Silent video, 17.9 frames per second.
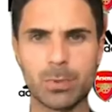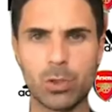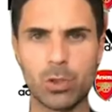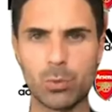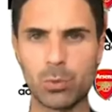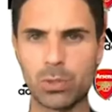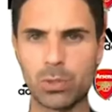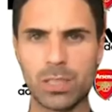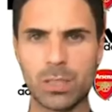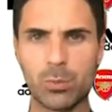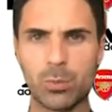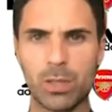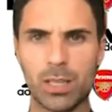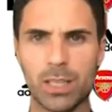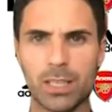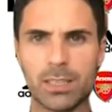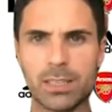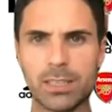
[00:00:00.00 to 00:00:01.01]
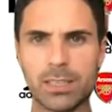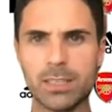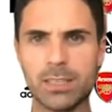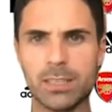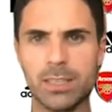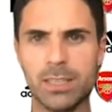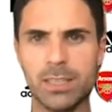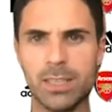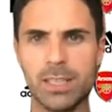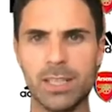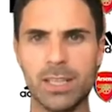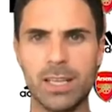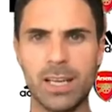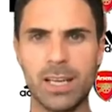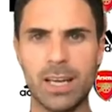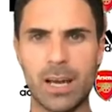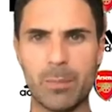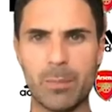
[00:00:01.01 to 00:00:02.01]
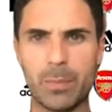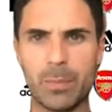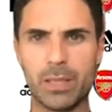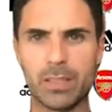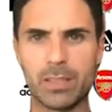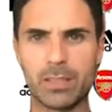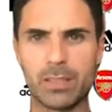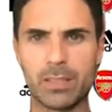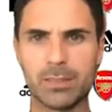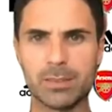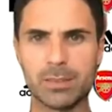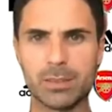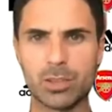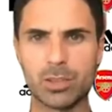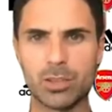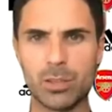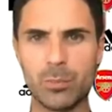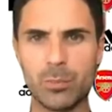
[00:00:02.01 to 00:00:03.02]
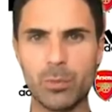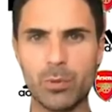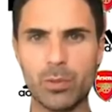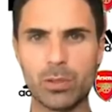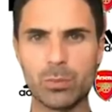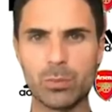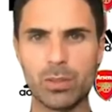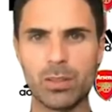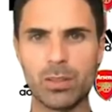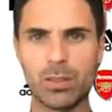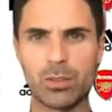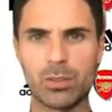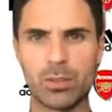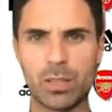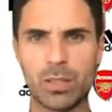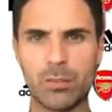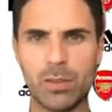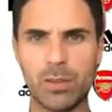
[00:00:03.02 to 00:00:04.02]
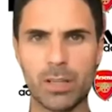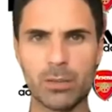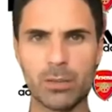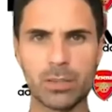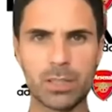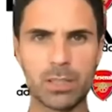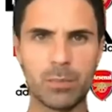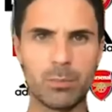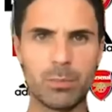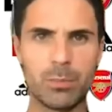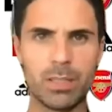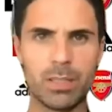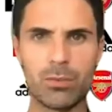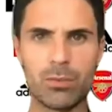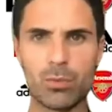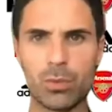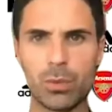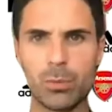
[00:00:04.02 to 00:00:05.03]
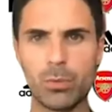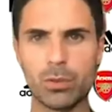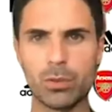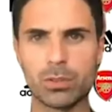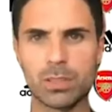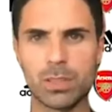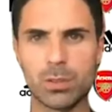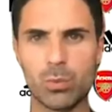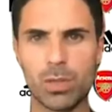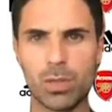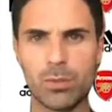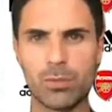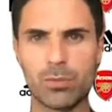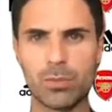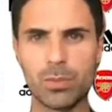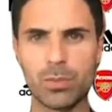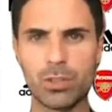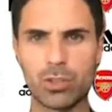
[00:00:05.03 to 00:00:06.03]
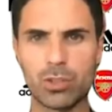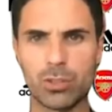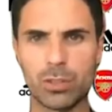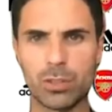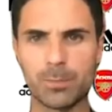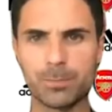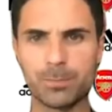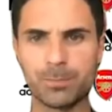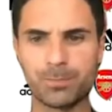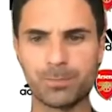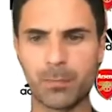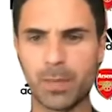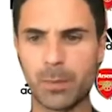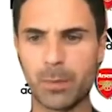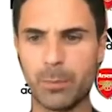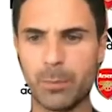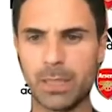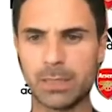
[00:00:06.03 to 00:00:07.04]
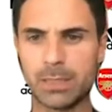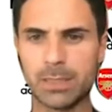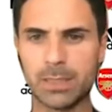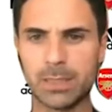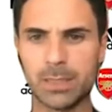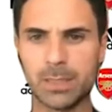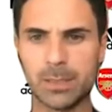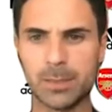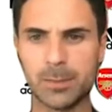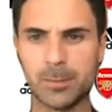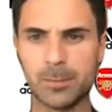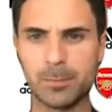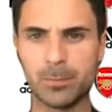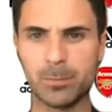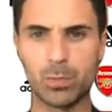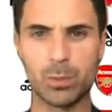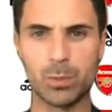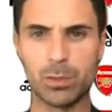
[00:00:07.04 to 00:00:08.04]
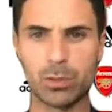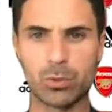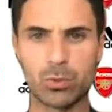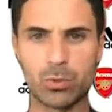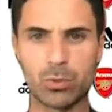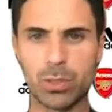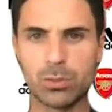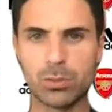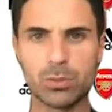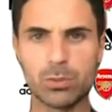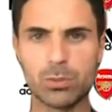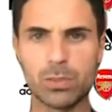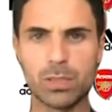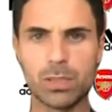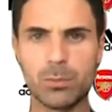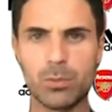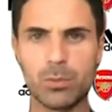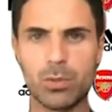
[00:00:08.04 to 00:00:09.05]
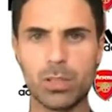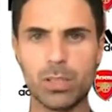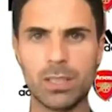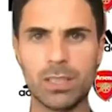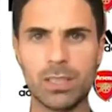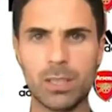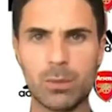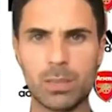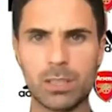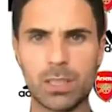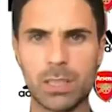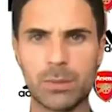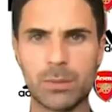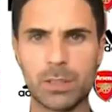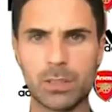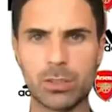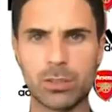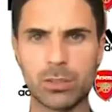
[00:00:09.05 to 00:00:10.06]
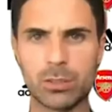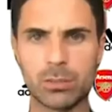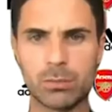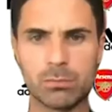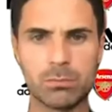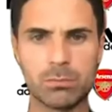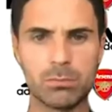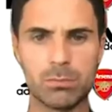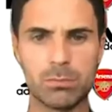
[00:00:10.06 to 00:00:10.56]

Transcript: Obviously, we had a big turning point with the coronavirus and being 3 months away from each other. But we've been trying to keep going in our direction,